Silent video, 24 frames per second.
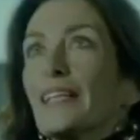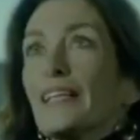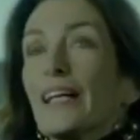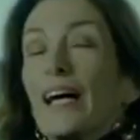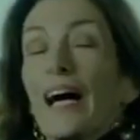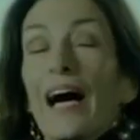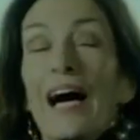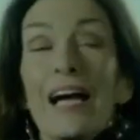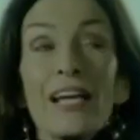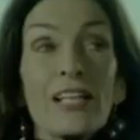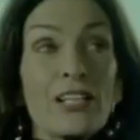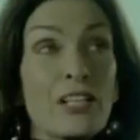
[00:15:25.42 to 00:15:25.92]

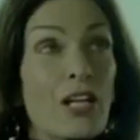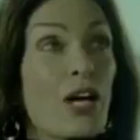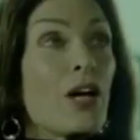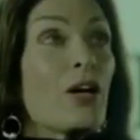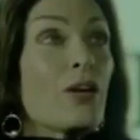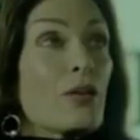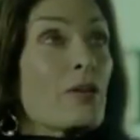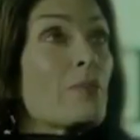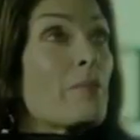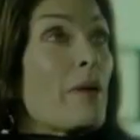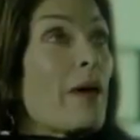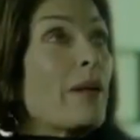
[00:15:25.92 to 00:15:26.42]
I
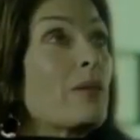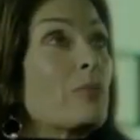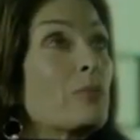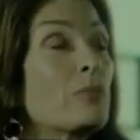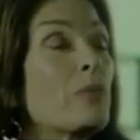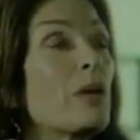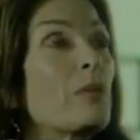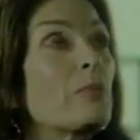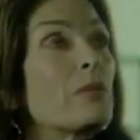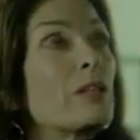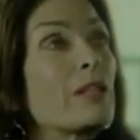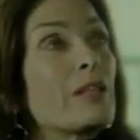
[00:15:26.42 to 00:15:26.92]
know the men and
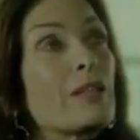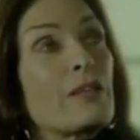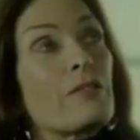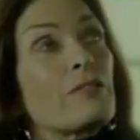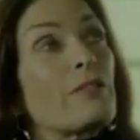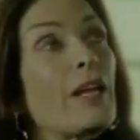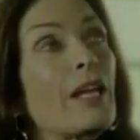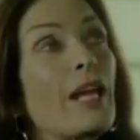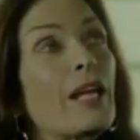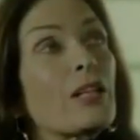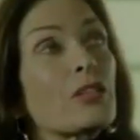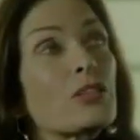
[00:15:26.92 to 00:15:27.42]
women in the
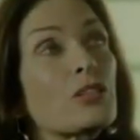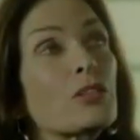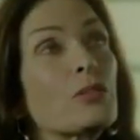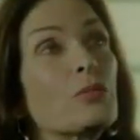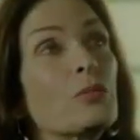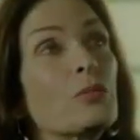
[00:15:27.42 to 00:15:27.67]
financial